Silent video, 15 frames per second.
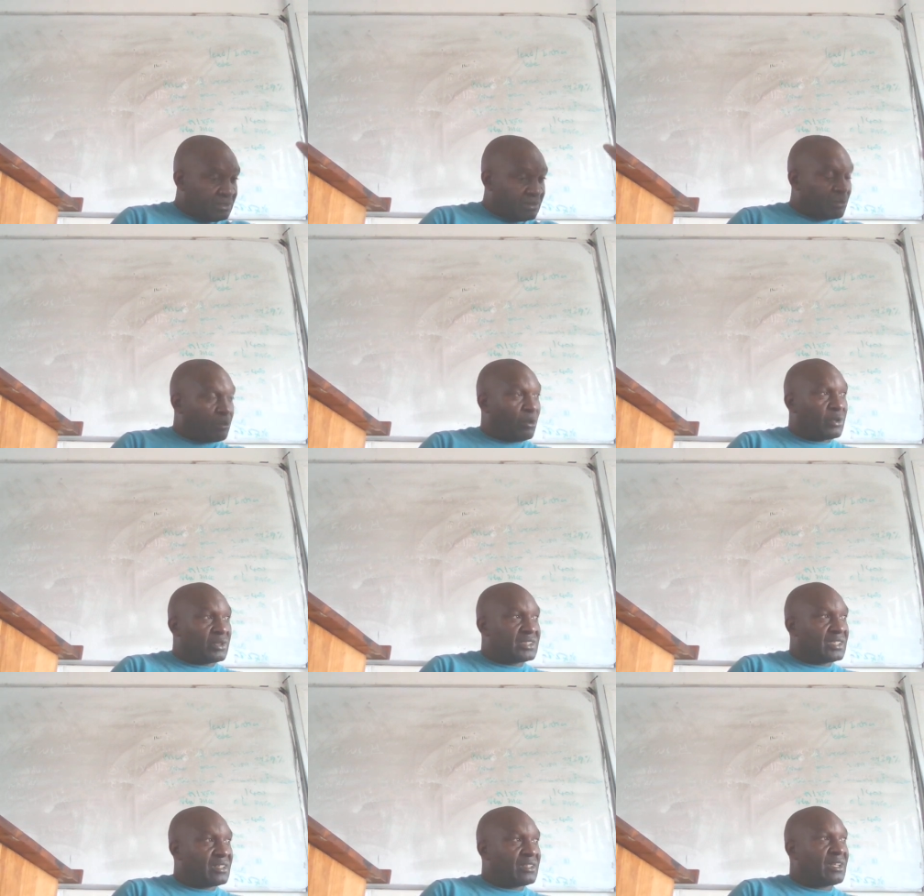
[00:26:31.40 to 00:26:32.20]

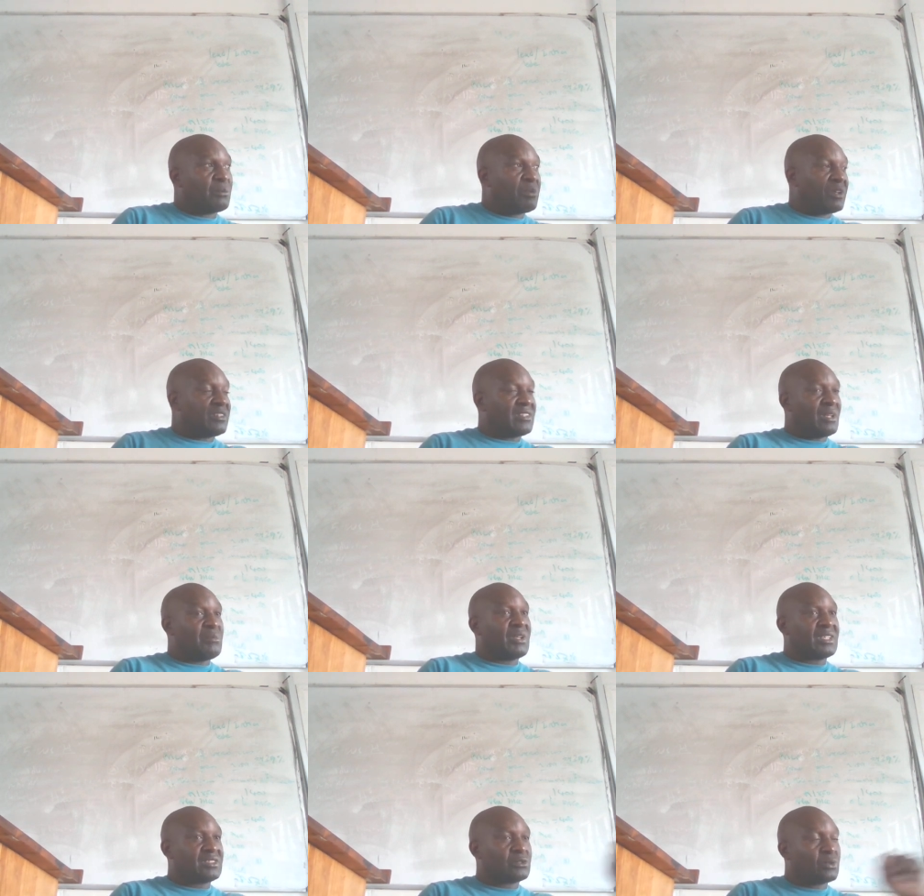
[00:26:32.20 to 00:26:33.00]
report written by
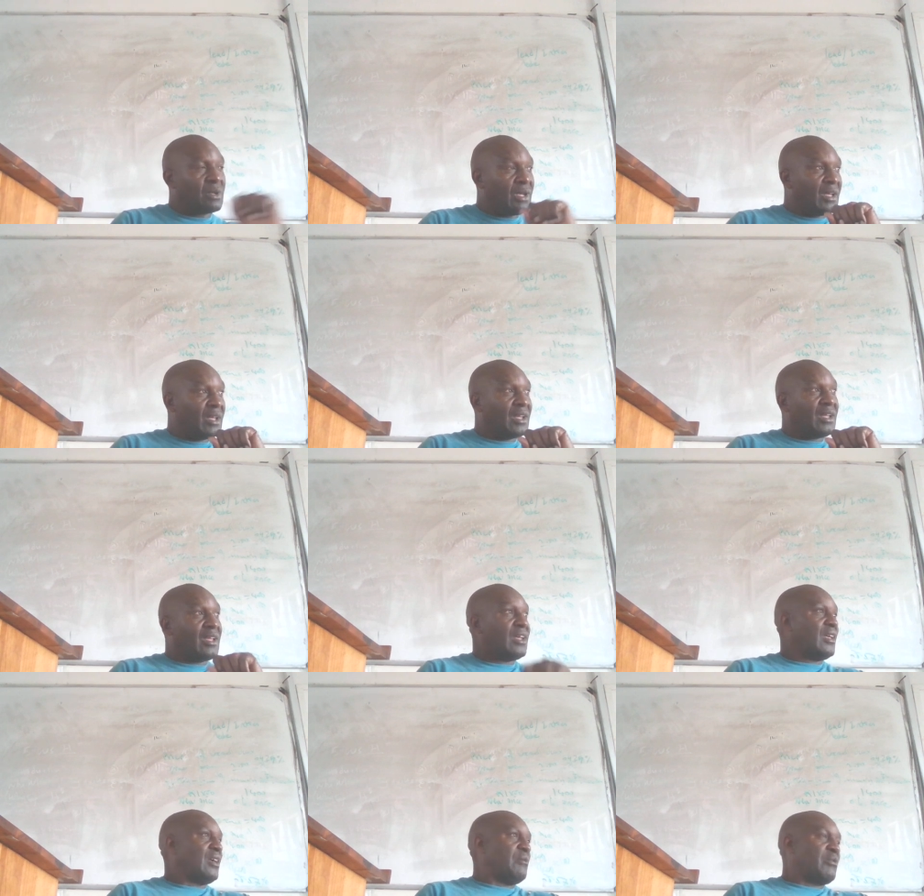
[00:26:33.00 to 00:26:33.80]
Tiami Kisue,
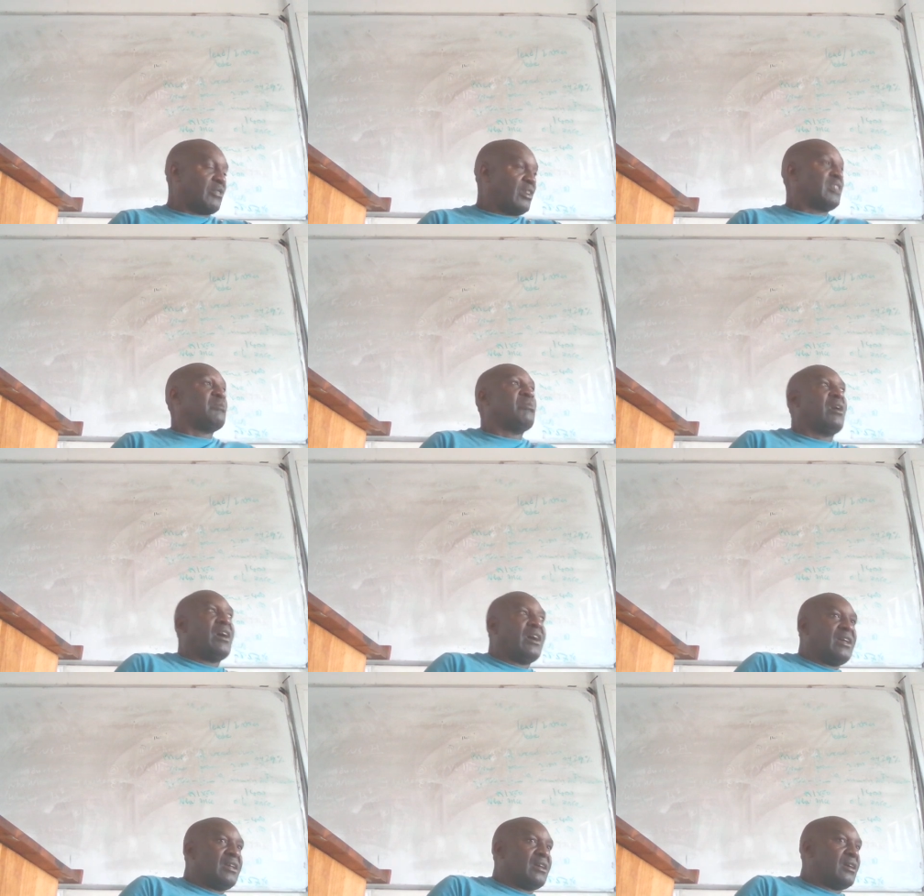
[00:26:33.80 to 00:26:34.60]
read
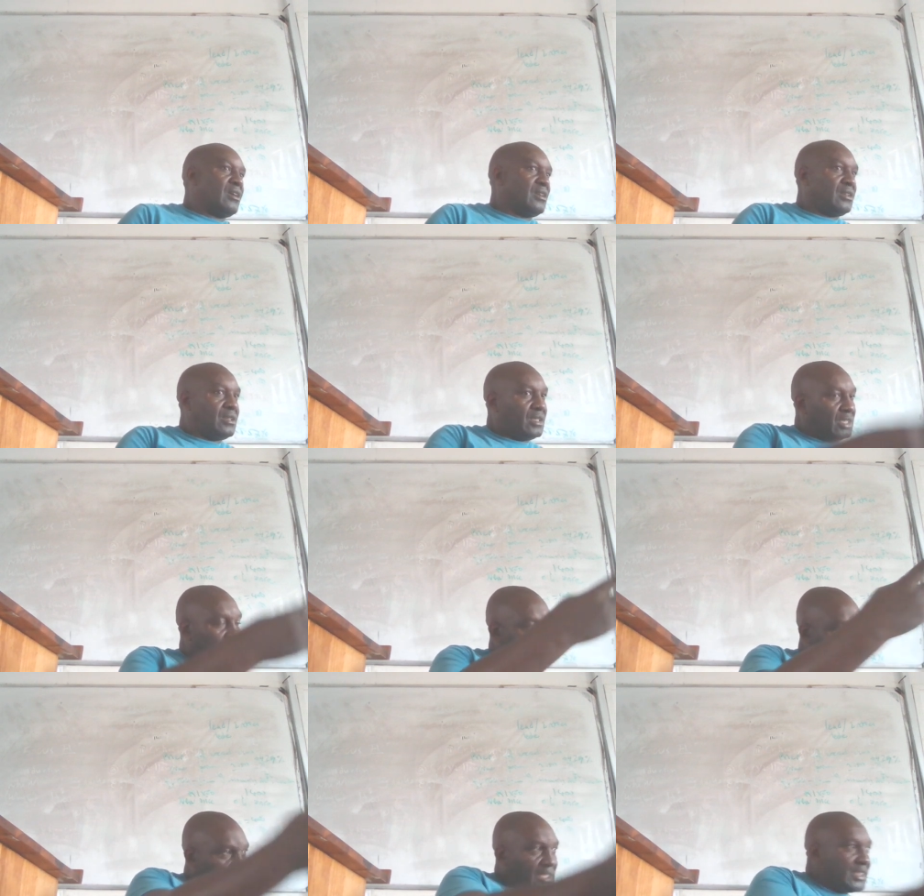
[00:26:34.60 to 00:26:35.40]
by
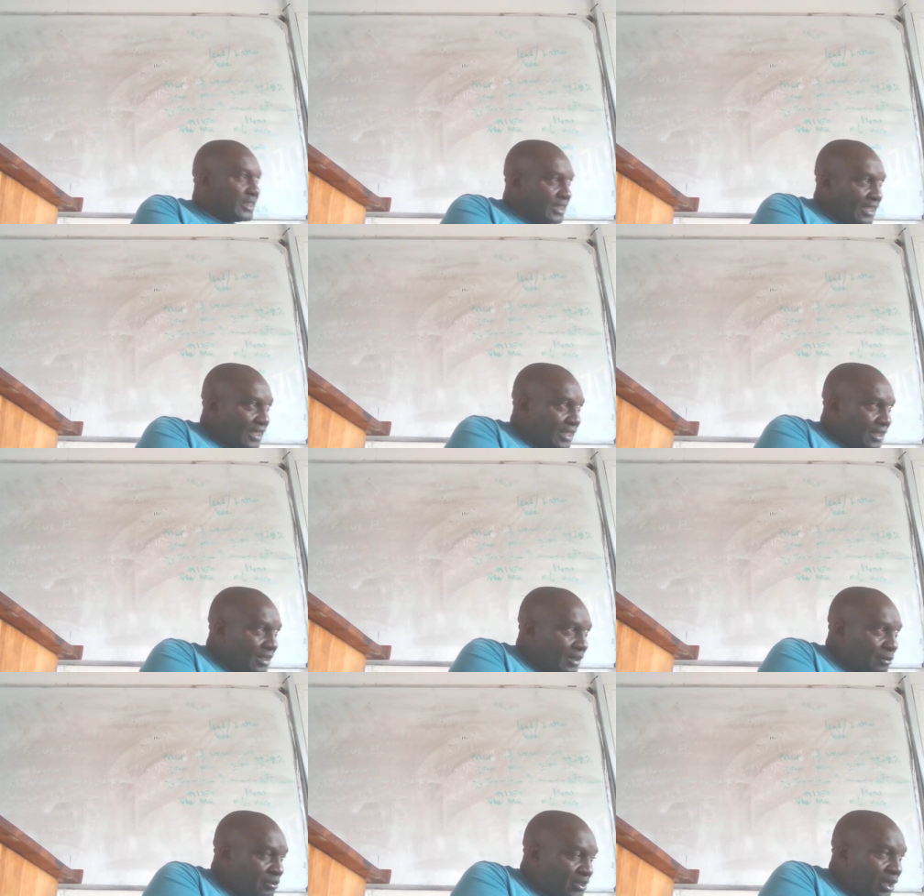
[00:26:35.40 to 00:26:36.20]
Chance.
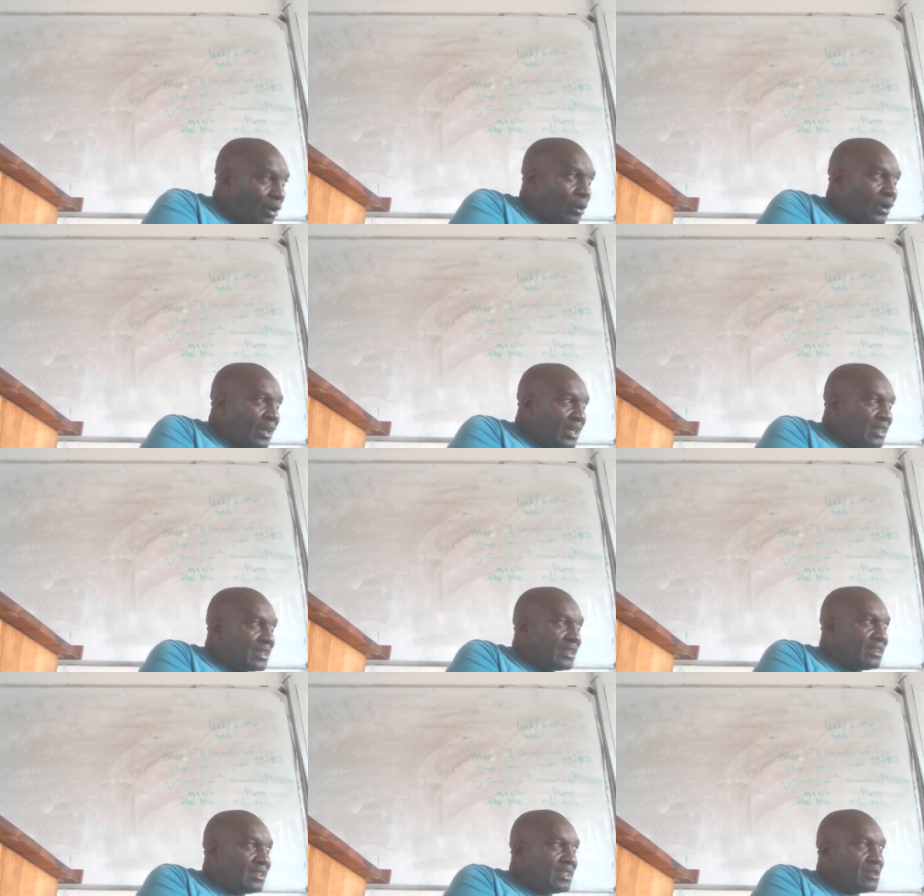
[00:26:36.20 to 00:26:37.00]
Down, right?
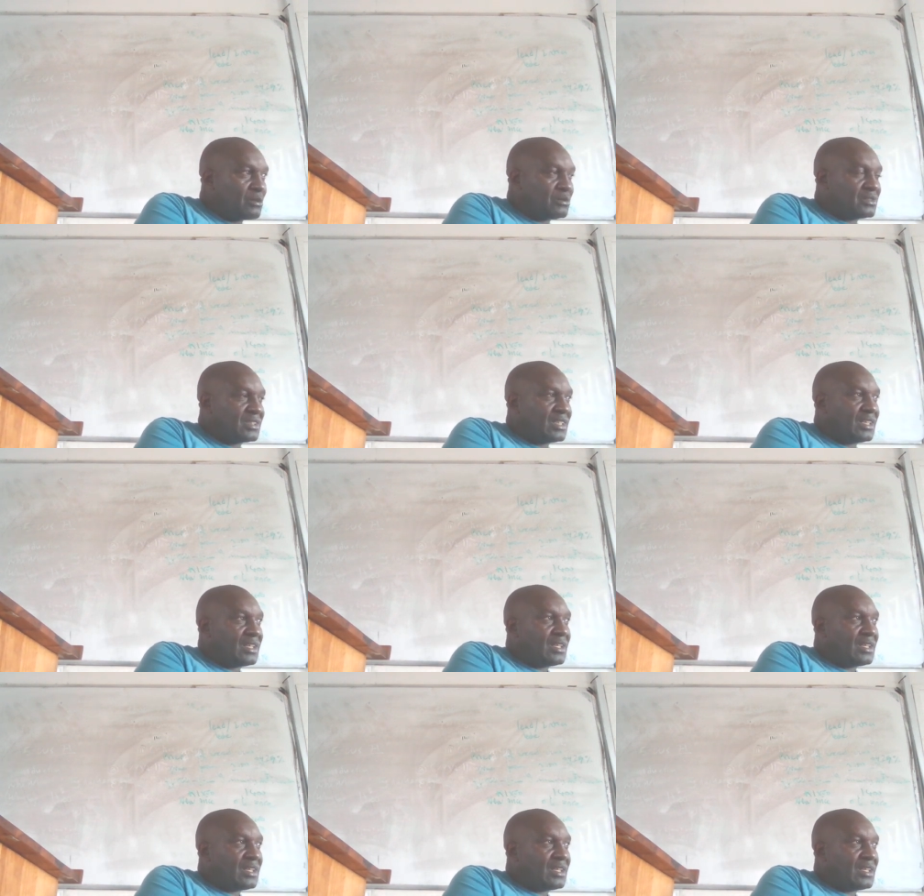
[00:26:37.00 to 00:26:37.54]
The news.